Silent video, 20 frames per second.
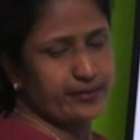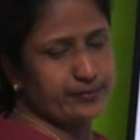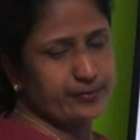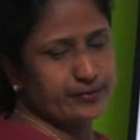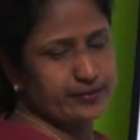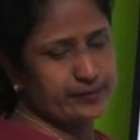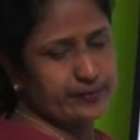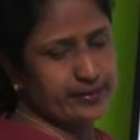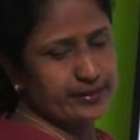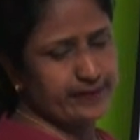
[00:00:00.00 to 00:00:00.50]

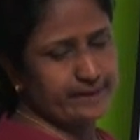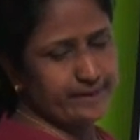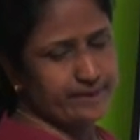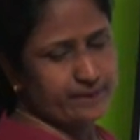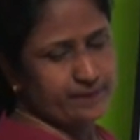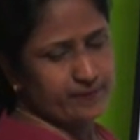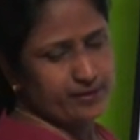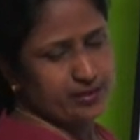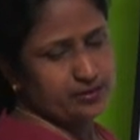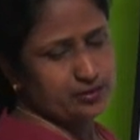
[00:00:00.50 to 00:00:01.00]
between
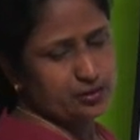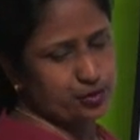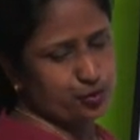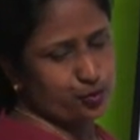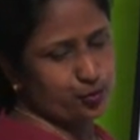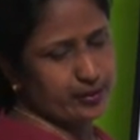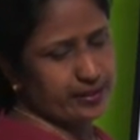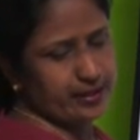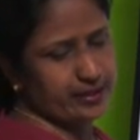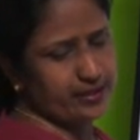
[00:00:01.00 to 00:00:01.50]

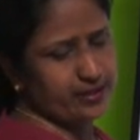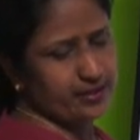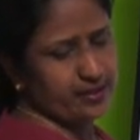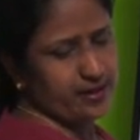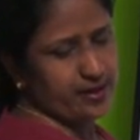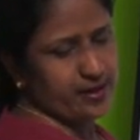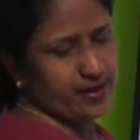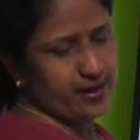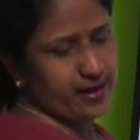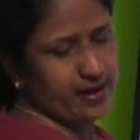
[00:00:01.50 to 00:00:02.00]
Juhi
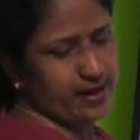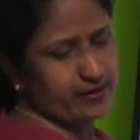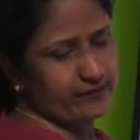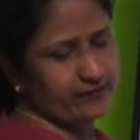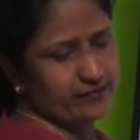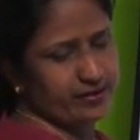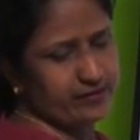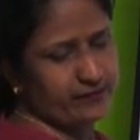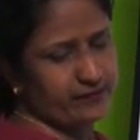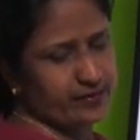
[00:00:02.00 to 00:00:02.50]
and
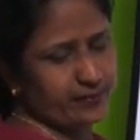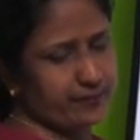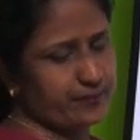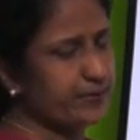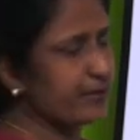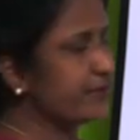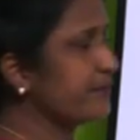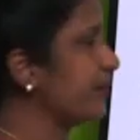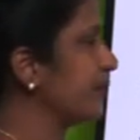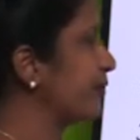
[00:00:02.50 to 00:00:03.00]
we have
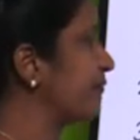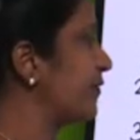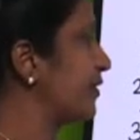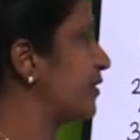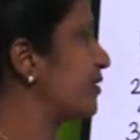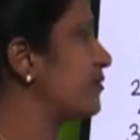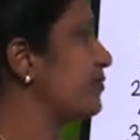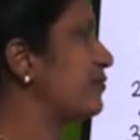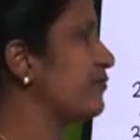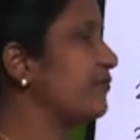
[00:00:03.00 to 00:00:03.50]
compared between
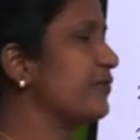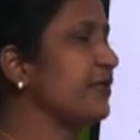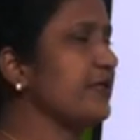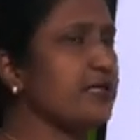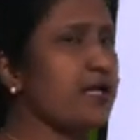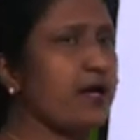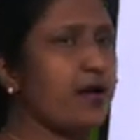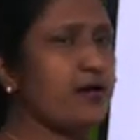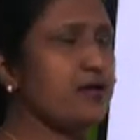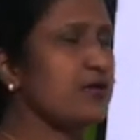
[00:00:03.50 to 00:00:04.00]

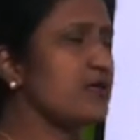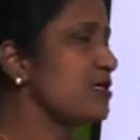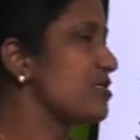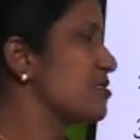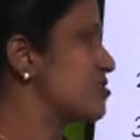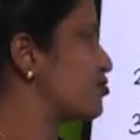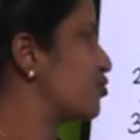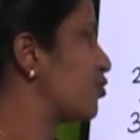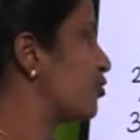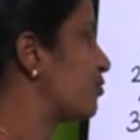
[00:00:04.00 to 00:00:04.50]
Veena.
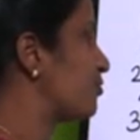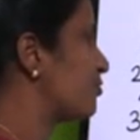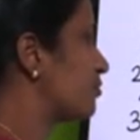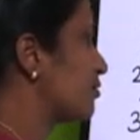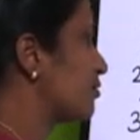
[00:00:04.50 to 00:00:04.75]
So,